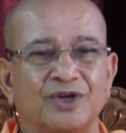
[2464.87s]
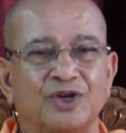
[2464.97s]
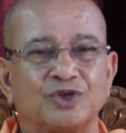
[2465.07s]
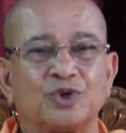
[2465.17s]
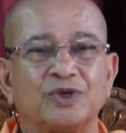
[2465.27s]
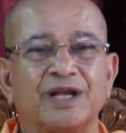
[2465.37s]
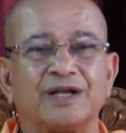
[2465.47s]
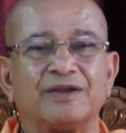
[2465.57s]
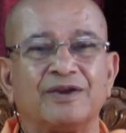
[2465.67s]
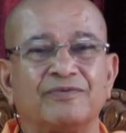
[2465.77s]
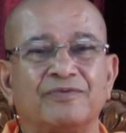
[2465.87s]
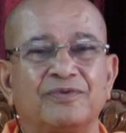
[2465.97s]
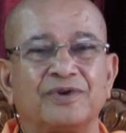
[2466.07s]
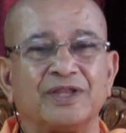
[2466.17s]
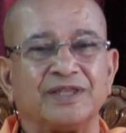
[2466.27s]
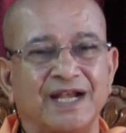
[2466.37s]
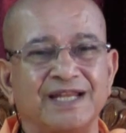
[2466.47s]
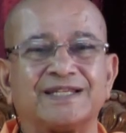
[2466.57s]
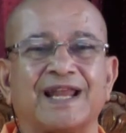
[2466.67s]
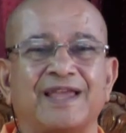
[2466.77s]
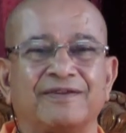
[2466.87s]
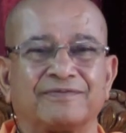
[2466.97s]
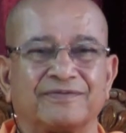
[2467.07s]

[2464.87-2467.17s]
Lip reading: so that is life.